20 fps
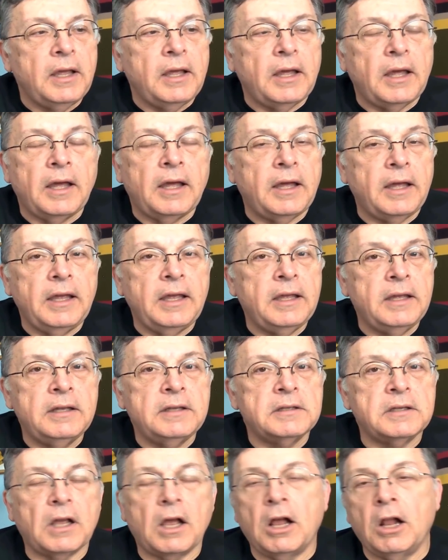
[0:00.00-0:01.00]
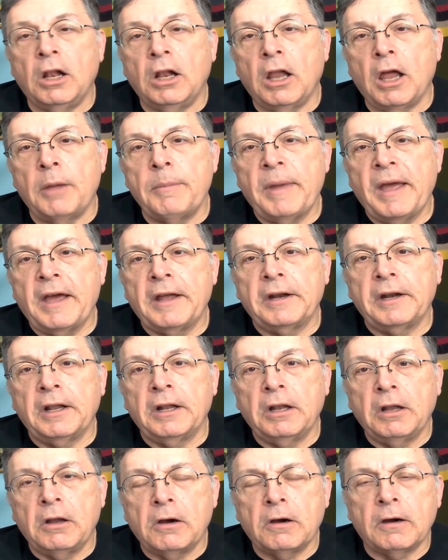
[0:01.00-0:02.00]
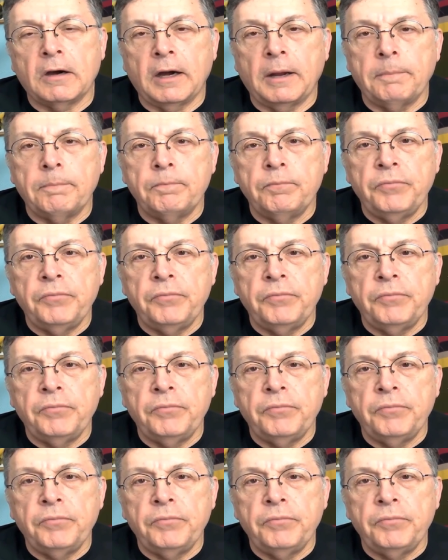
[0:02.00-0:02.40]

uh, is all about Alara.